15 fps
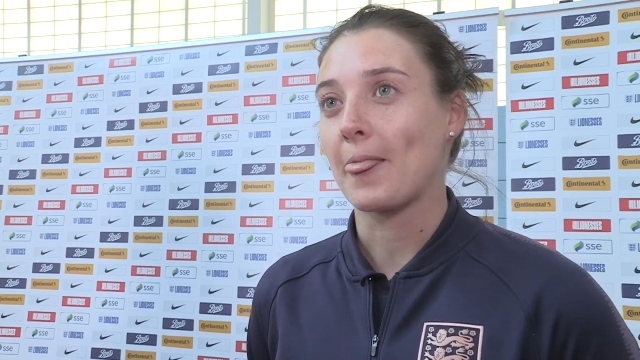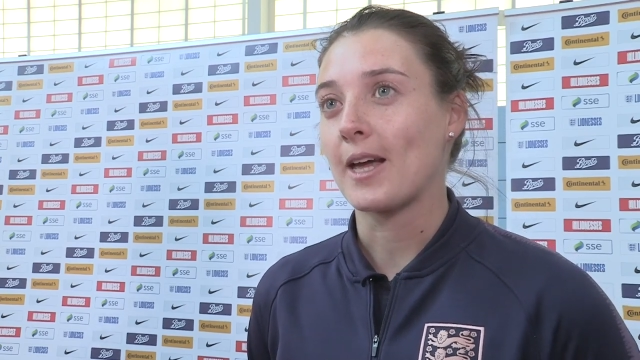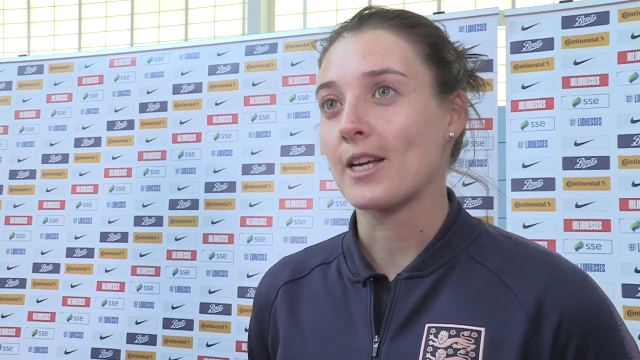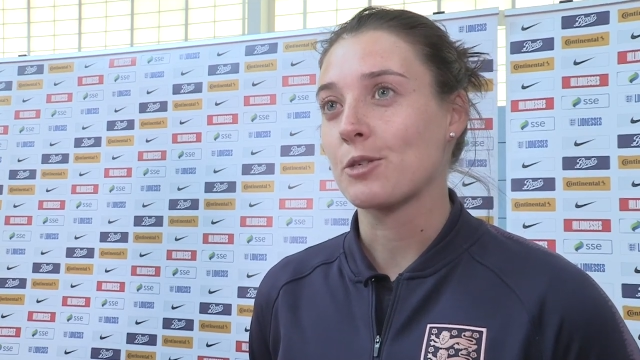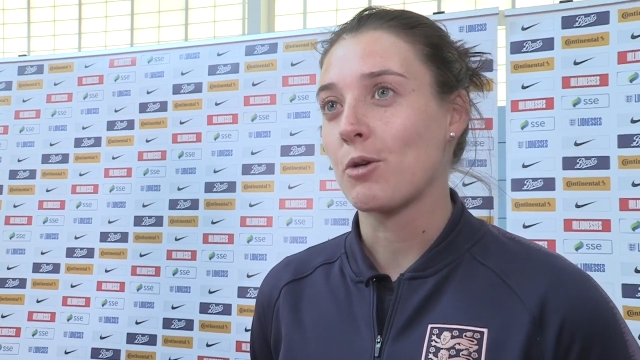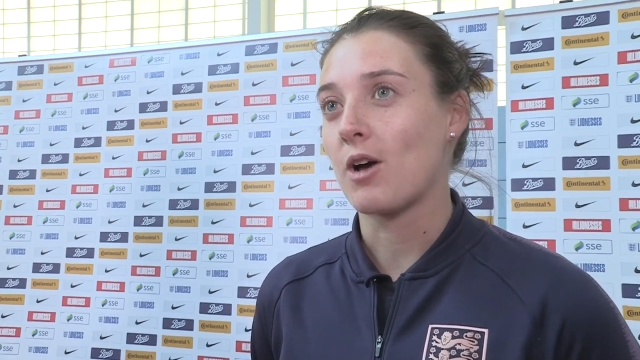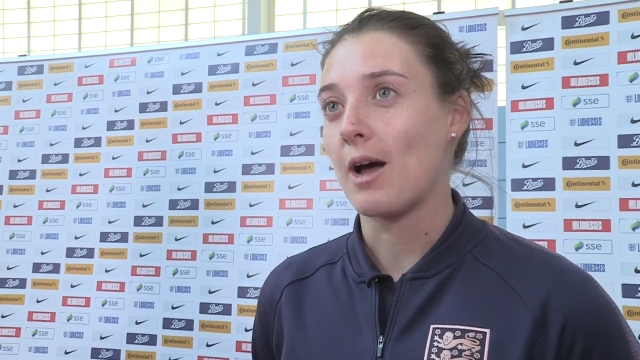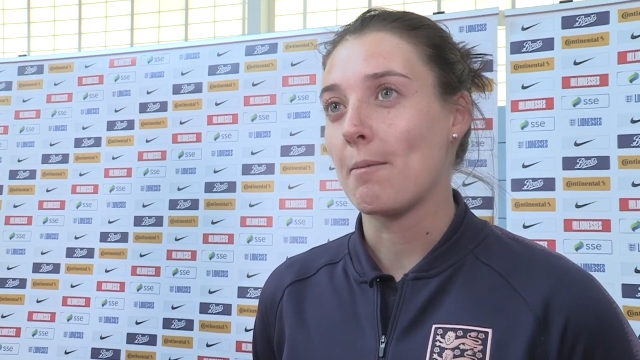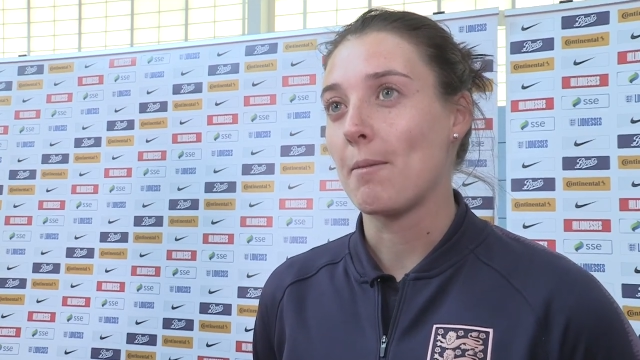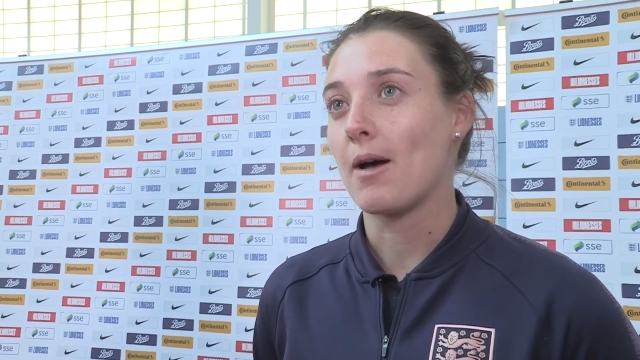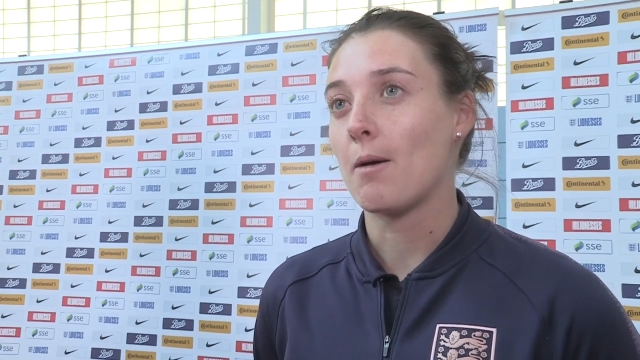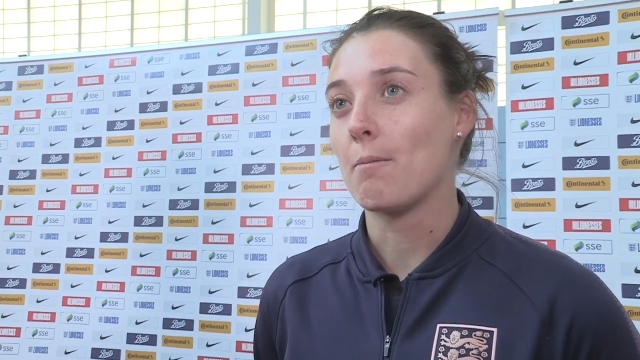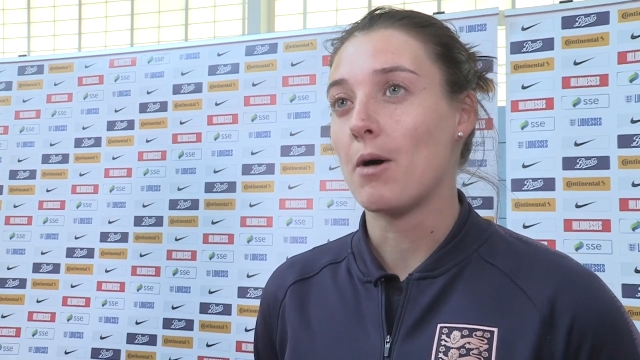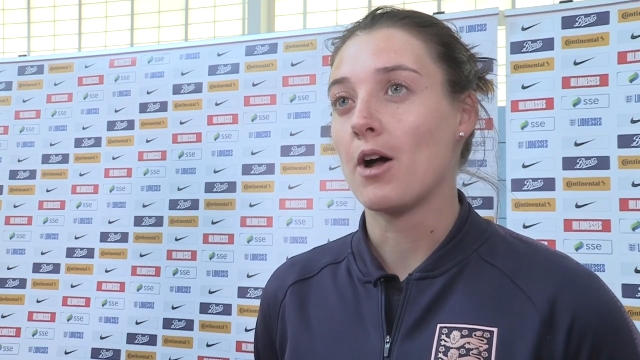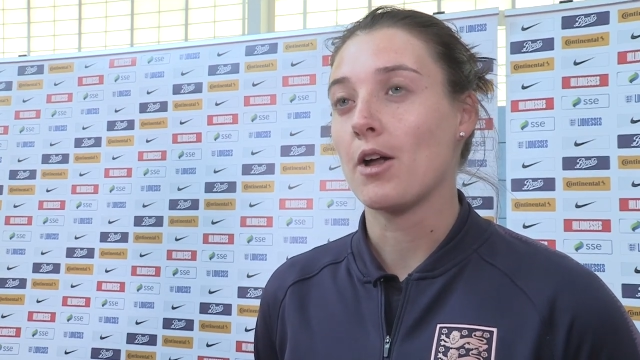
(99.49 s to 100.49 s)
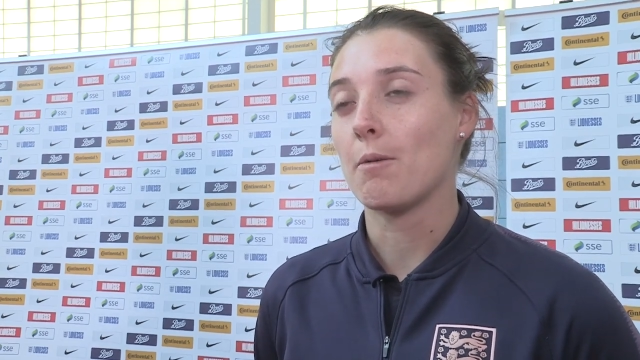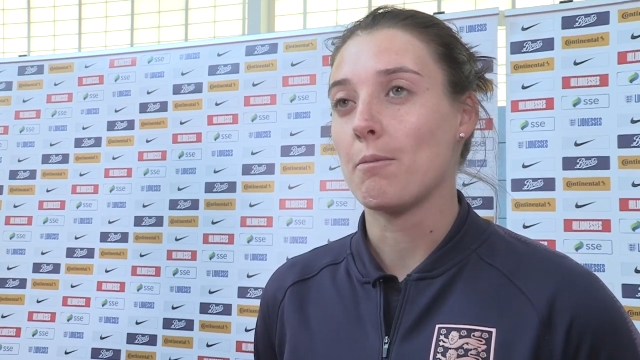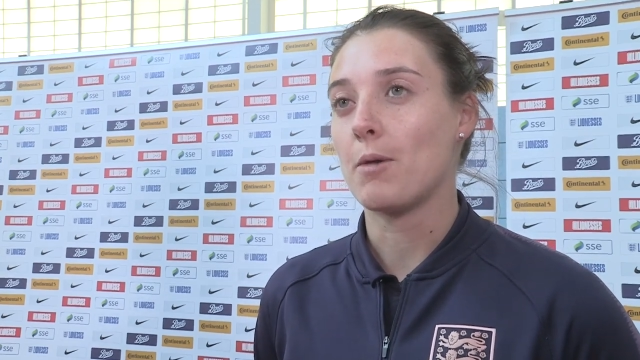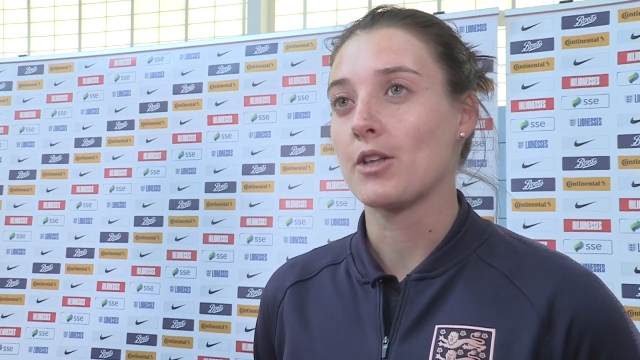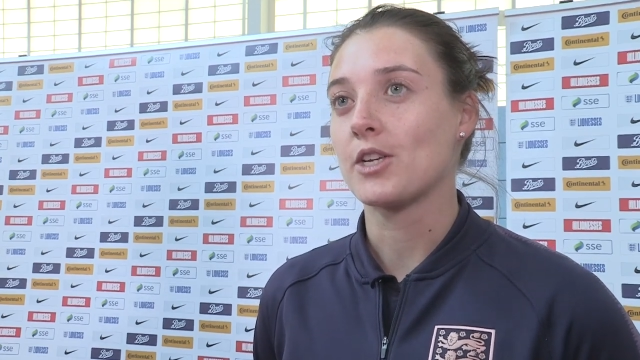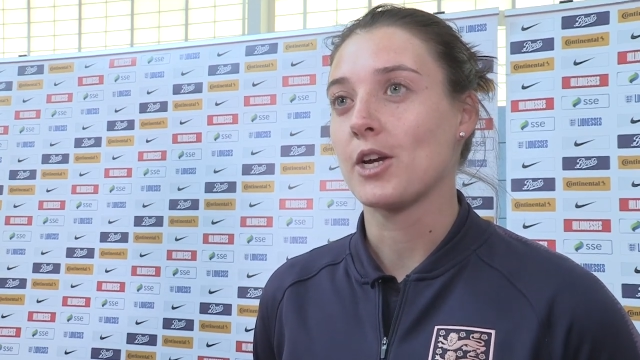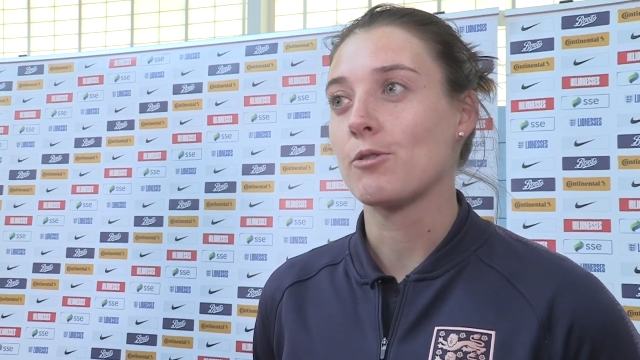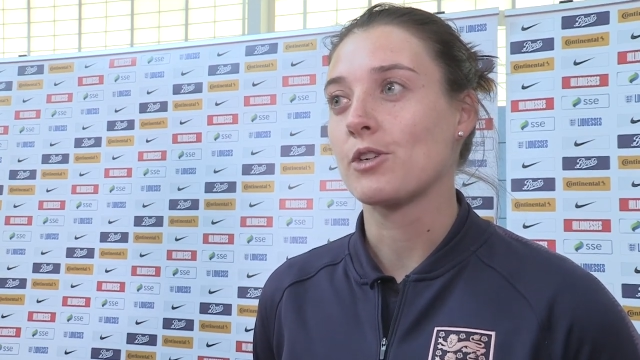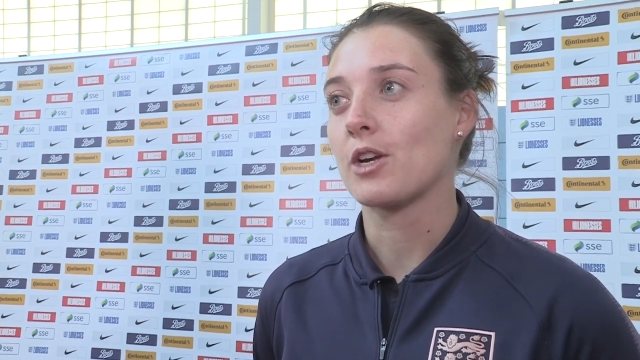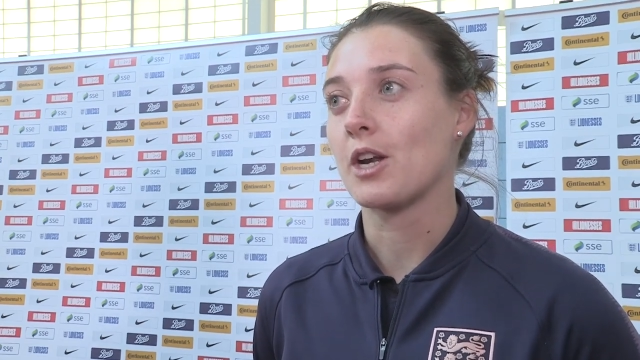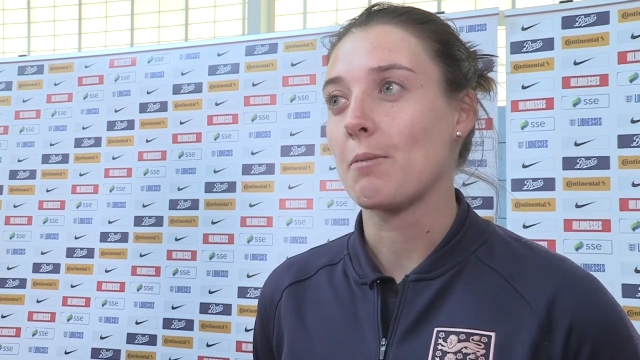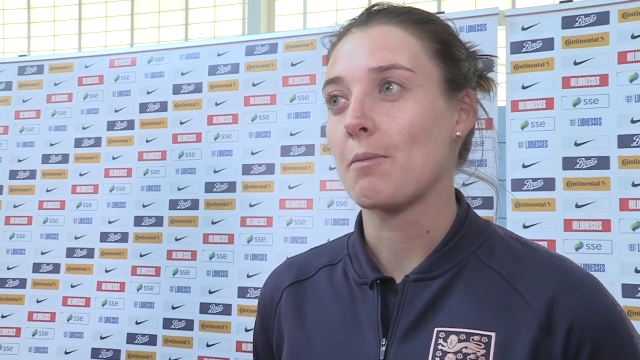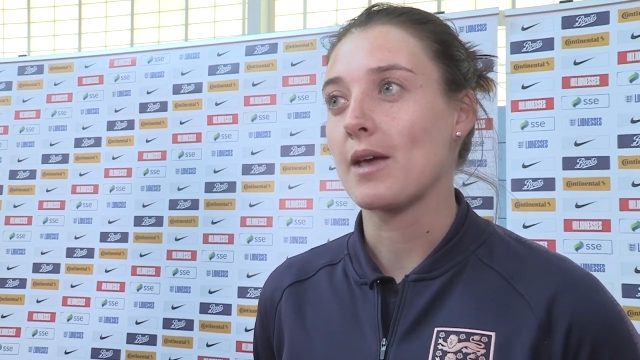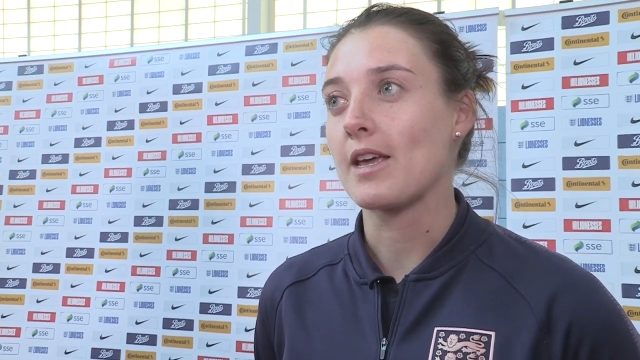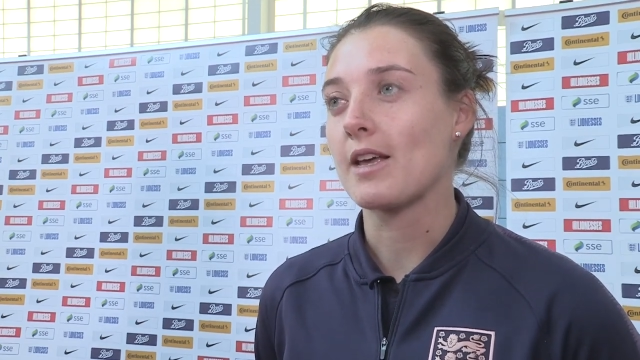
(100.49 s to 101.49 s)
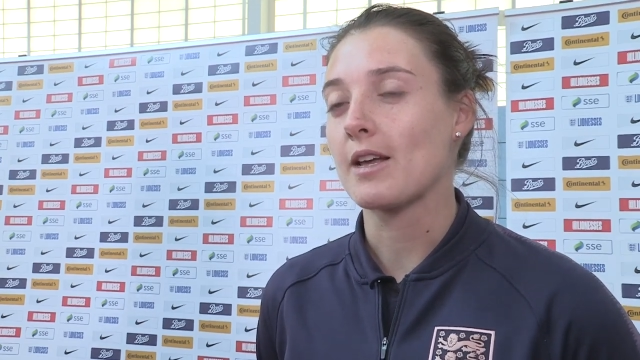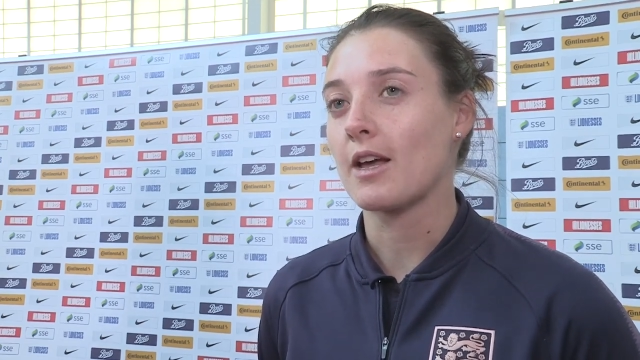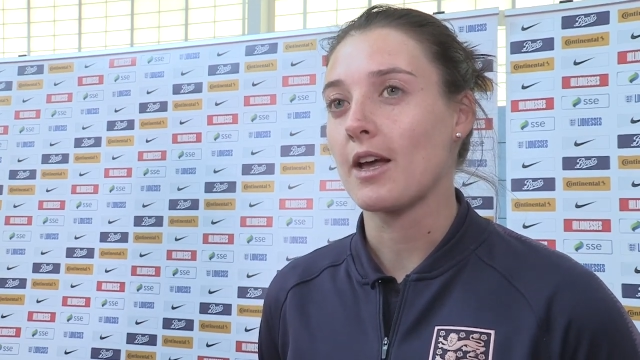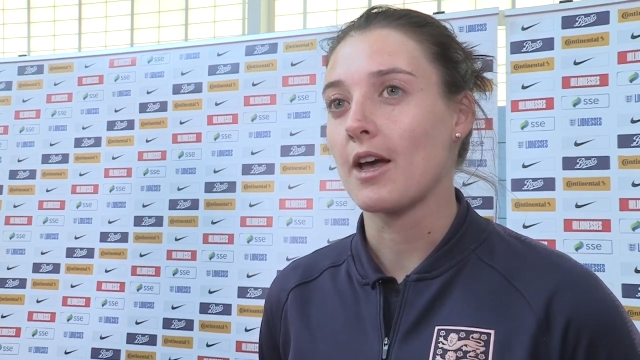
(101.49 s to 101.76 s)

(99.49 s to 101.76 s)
That's what our mo motto is going to be.